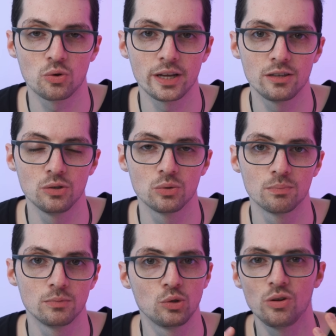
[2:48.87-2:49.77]
track
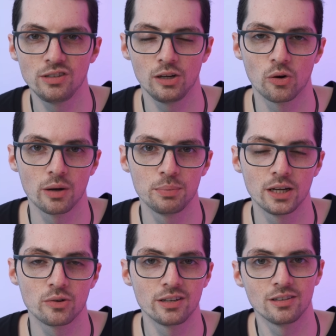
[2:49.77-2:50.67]
you, to steal your IP
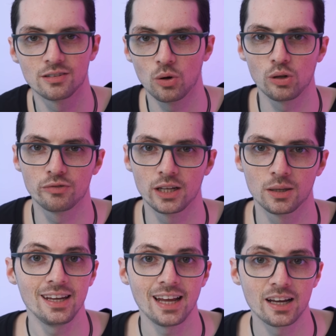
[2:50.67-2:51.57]
addresses, all of
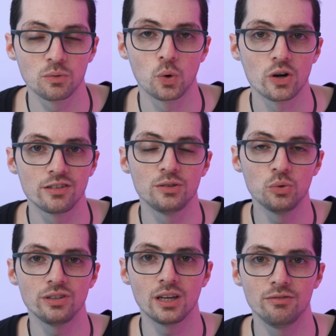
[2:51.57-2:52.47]
that. In other words,
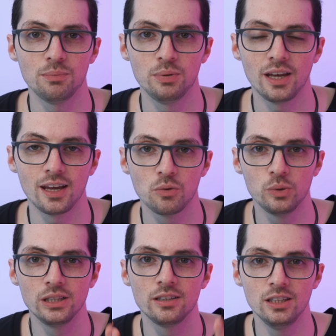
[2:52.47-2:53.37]
using a VPN
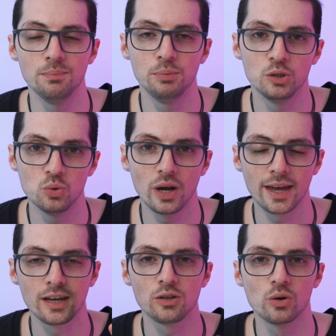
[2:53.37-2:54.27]
will keep you
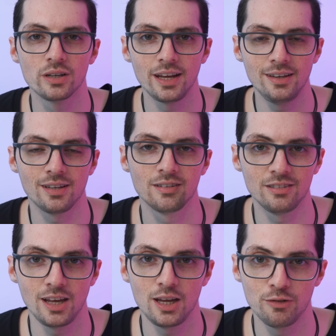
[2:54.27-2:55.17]
and your data
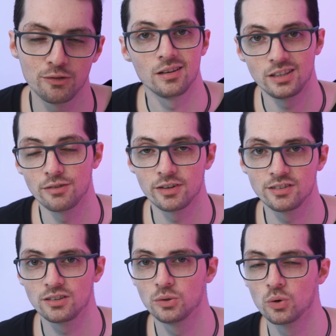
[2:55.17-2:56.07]
safe, safe and
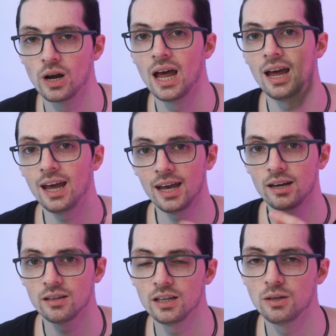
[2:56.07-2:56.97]
secure
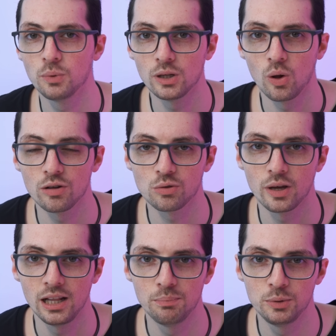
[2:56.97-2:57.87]
and it will also
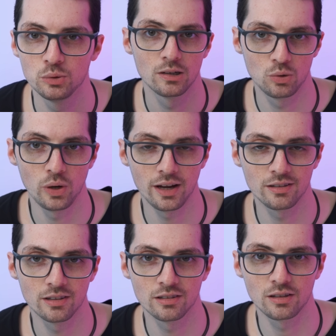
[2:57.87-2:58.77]
help you to
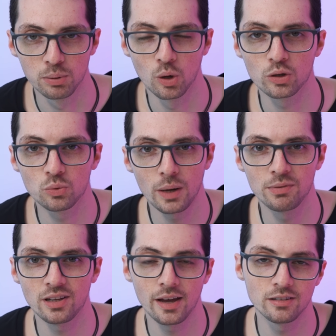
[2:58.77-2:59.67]
access blocked
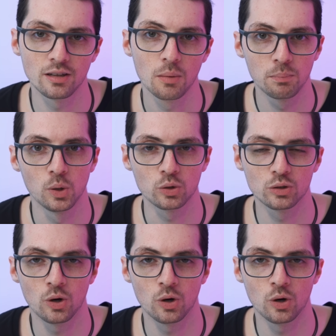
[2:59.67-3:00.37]
websites, blocked